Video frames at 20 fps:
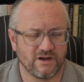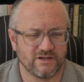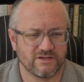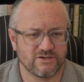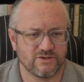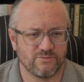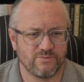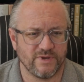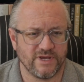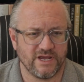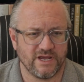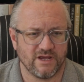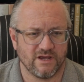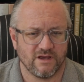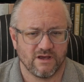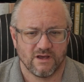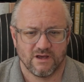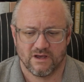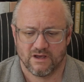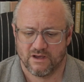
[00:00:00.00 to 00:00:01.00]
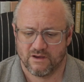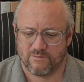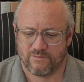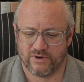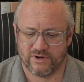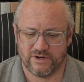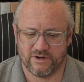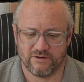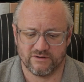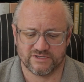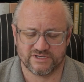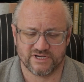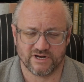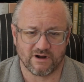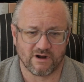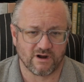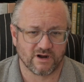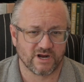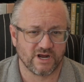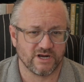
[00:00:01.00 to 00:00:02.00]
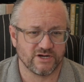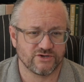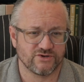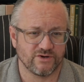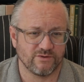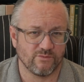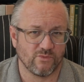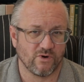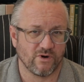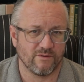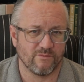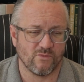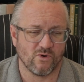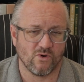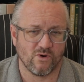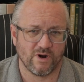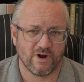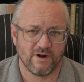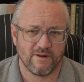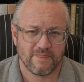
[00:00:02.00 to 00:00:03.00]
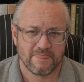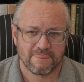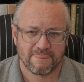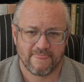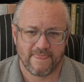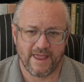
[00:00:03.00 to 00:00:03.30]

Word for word: to be produced in our country more and more.